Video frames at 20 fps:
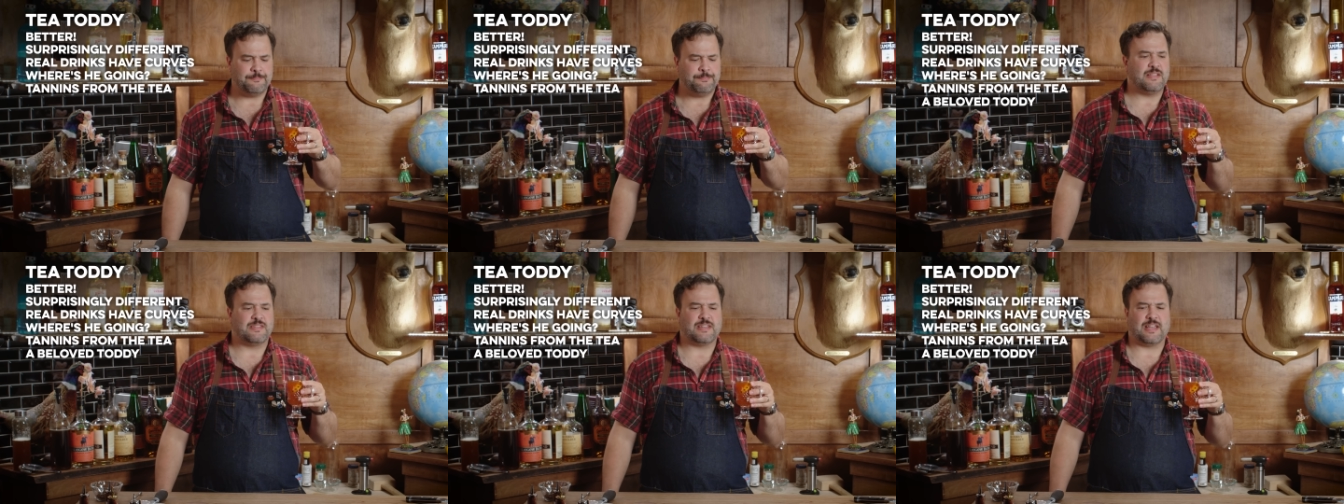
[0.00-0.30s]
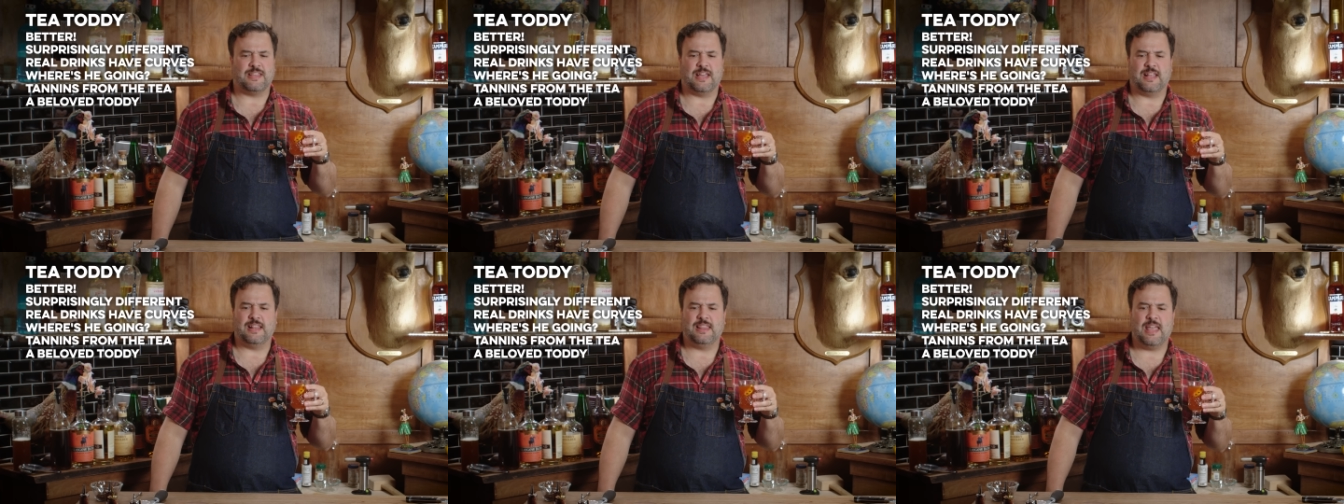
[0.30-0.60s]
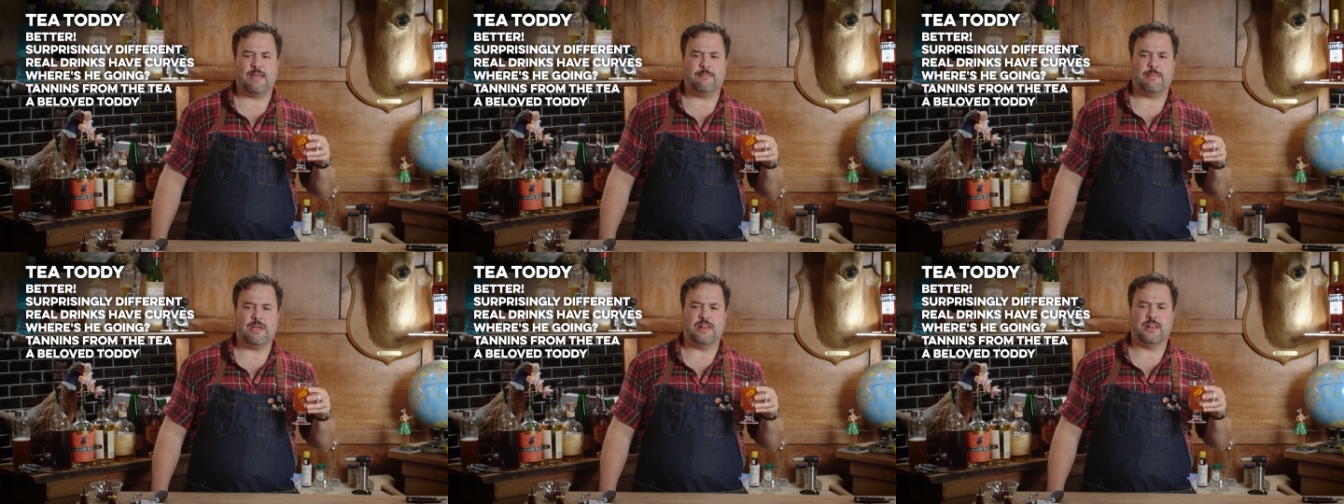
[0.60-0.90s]
It's got that
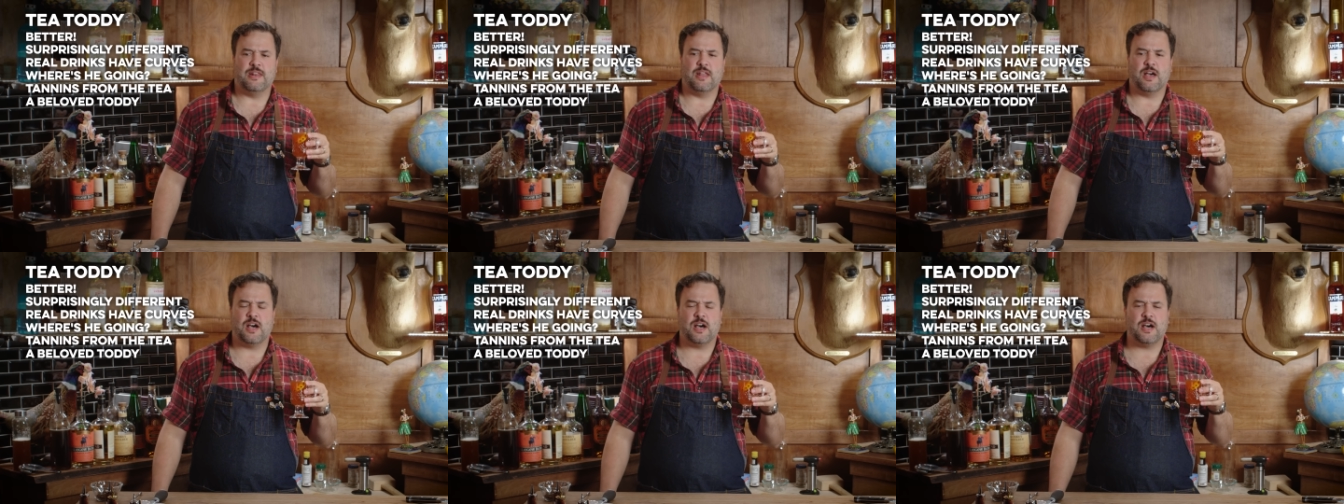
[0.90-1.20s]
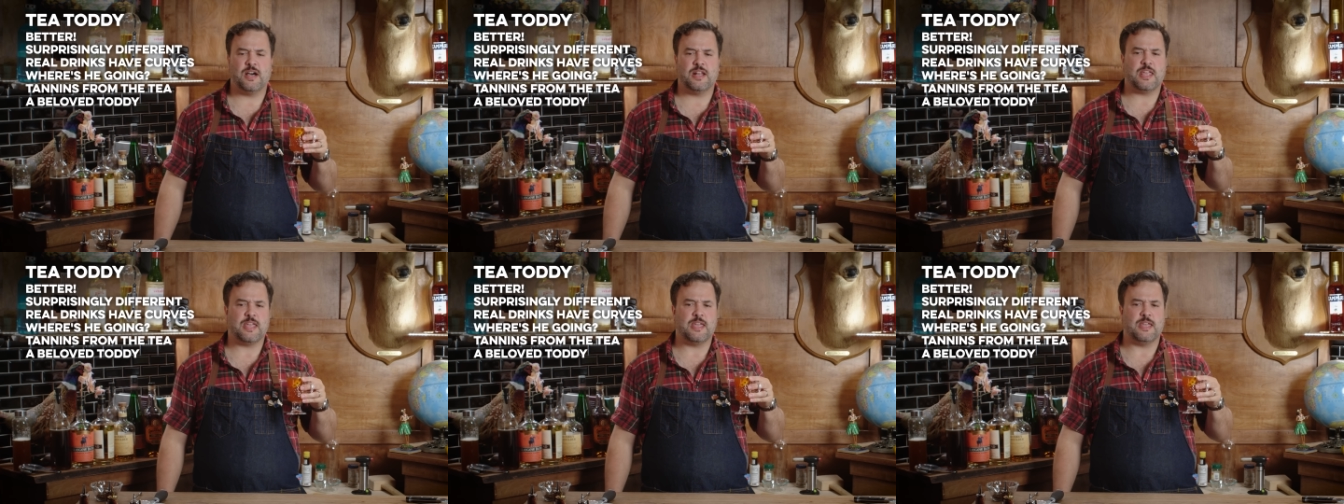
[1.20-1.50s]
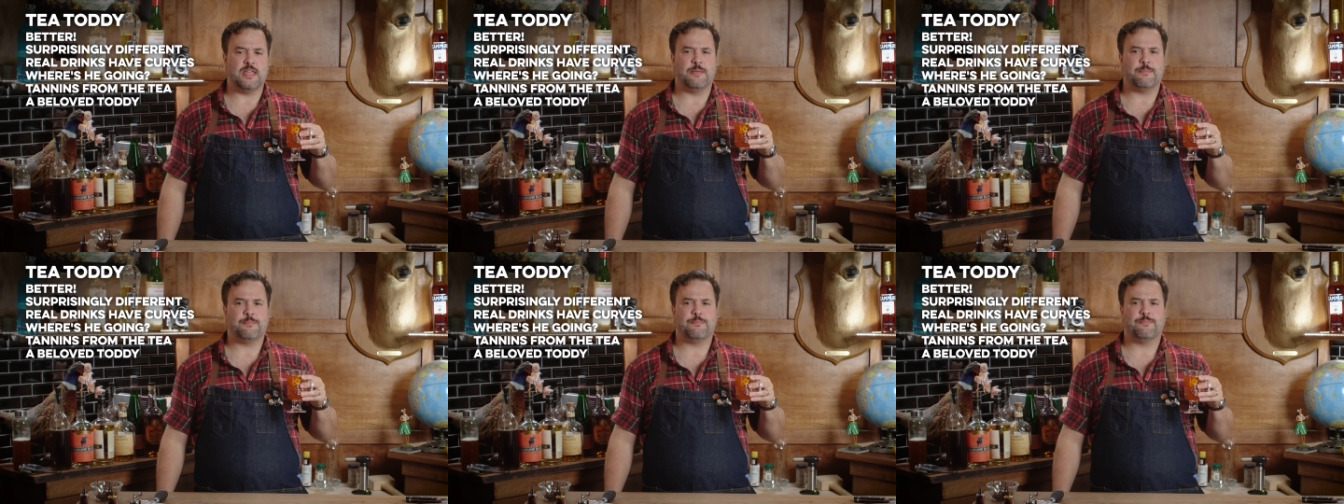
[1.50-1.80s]
lemon
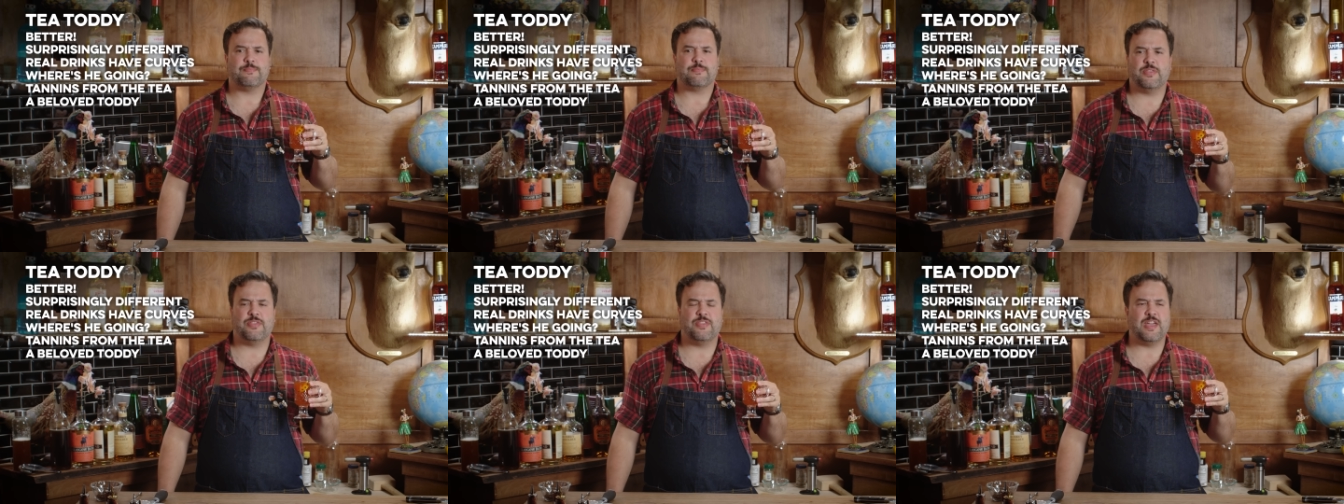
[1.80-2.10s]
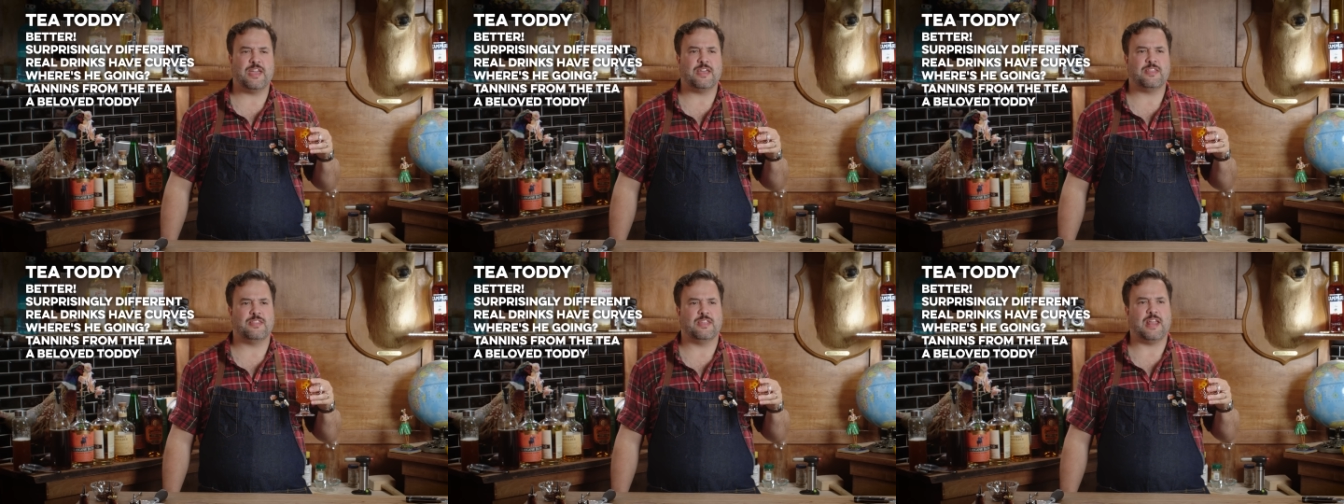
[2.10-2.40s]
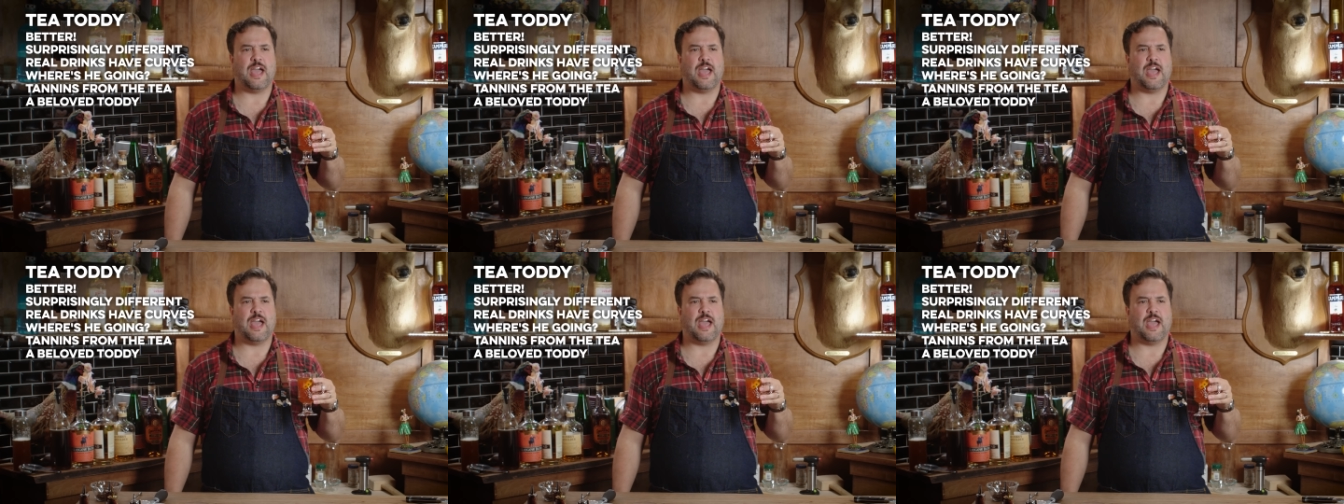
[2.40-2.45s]
honey thing